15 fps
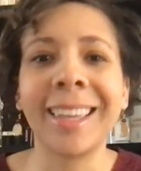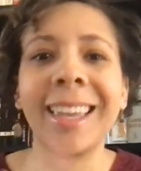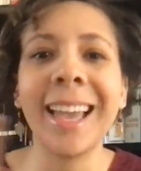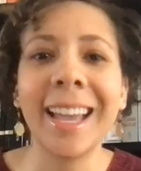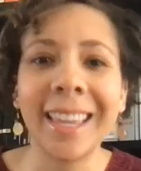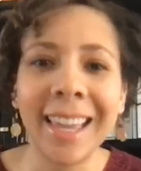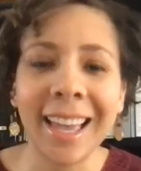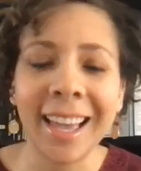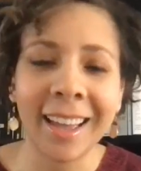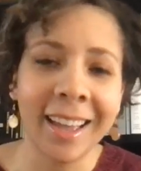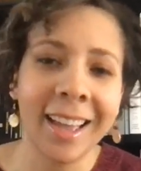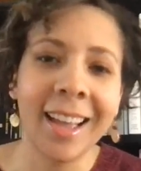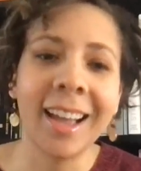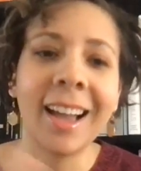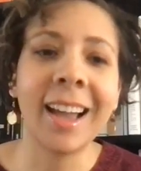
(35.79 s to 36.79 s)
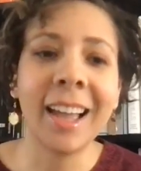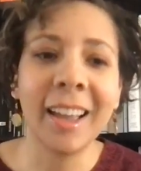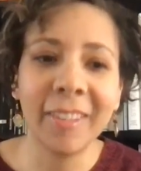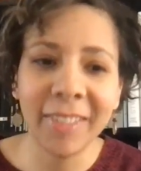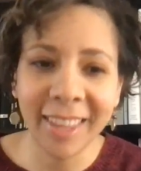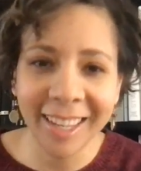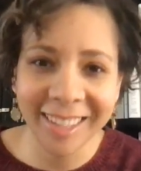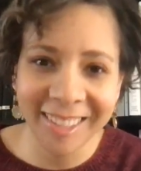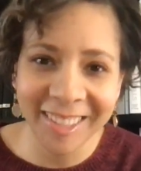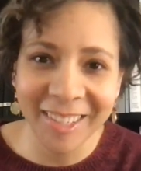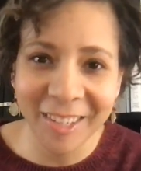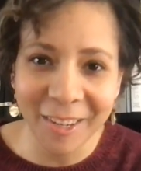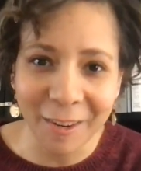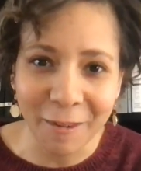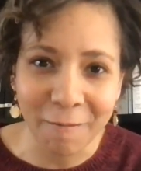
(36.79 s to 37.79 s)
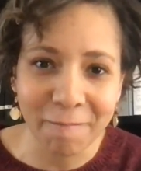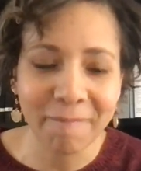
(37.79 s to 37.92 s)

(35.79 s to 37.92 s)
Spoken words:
yeah, yeah, I have things to do.